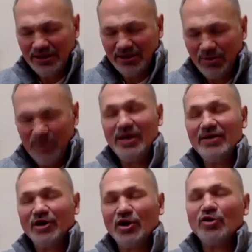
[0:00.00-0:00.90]
We may
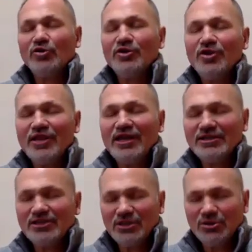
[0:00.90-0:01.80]
have heard the
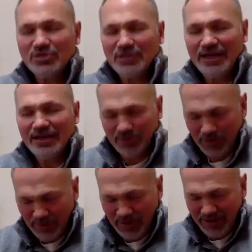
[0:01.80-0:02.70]
things that you said, and
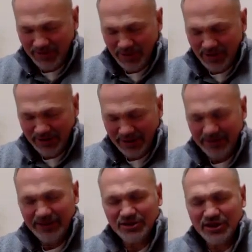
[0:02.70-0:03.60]
we may have been like
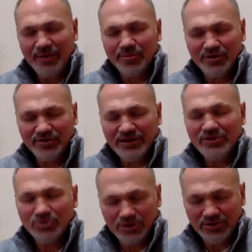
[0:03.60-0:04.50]
the example of
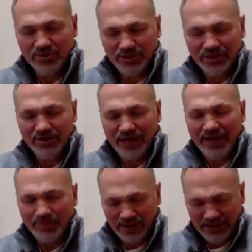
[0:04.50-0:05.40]
Israel when they're
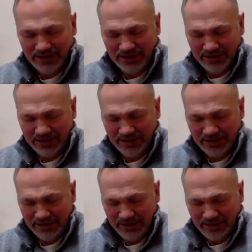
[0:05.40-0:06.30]
not pleasing,
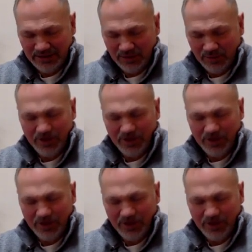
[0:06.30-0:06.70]
where